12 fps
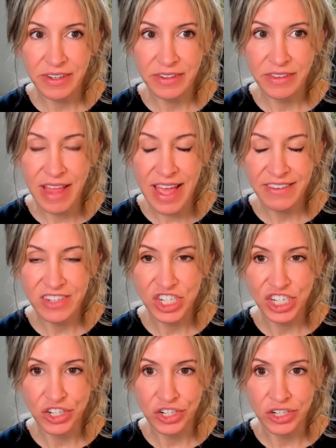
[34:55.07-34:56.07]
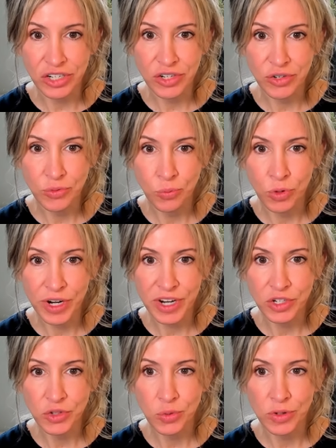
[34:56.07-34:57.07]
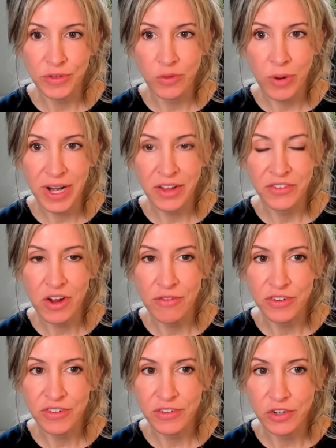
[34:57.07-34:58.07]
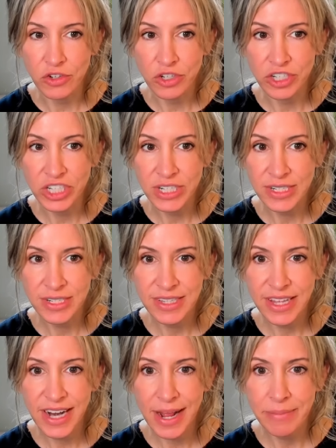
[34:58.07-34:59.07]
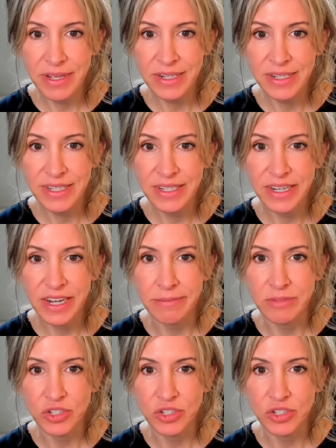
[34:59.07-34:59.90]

last year working towards the White House Conference on Nutrition that happened um,